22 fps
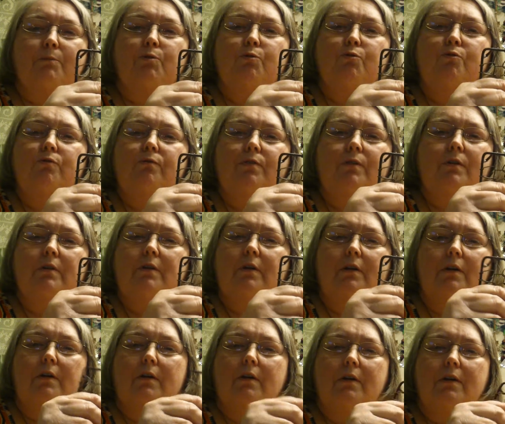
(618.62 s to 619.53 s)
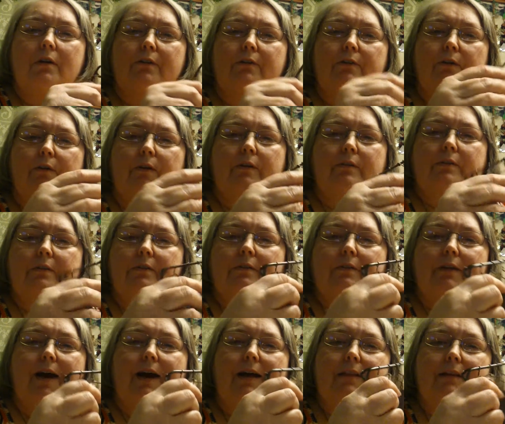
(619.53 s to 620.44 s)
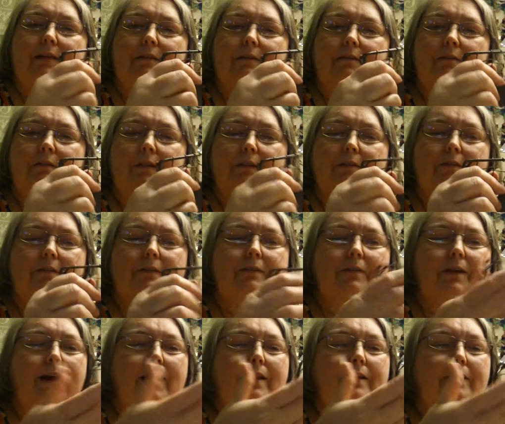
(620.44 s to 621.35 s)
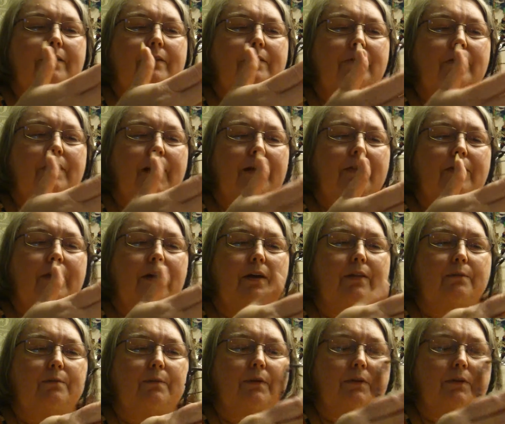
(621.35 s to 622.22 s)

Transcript: to move. So it's as solid. It's as solid as like the other